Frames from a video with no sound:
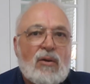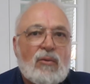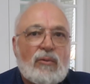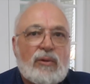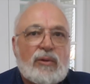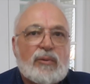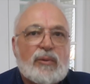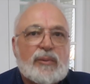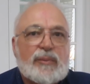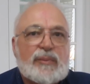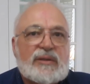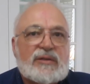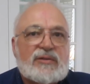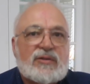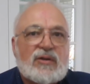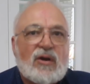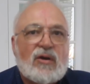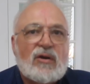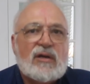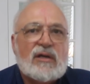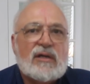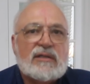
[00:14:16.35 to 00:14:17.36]
We will be
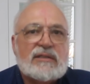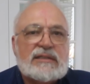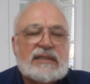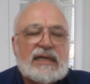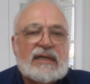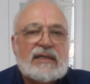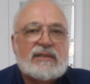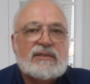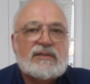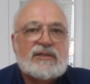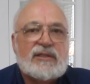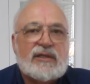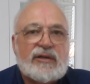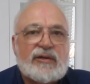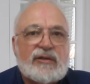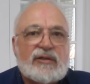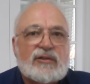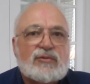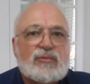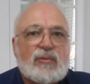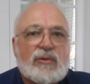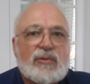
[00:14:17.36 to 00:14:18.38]
starting a second
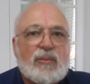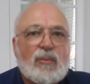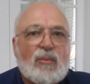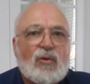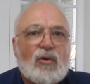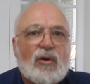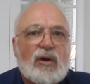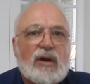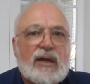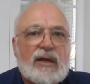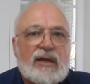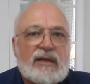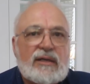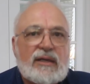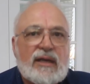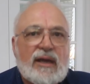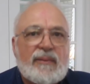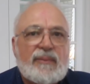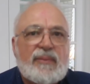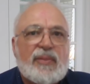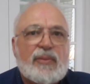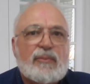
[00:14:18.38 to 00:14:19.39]
series with more
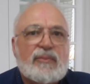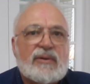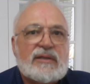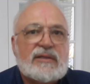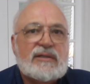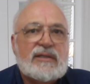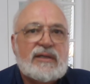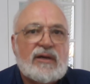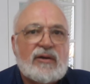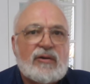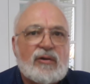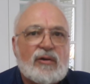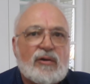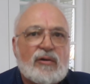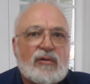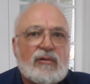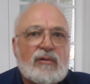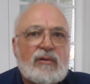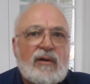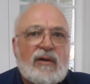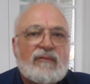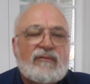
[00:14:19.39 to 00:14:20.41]
in-depth
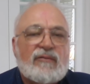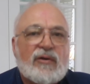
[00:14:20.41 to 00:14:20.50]
material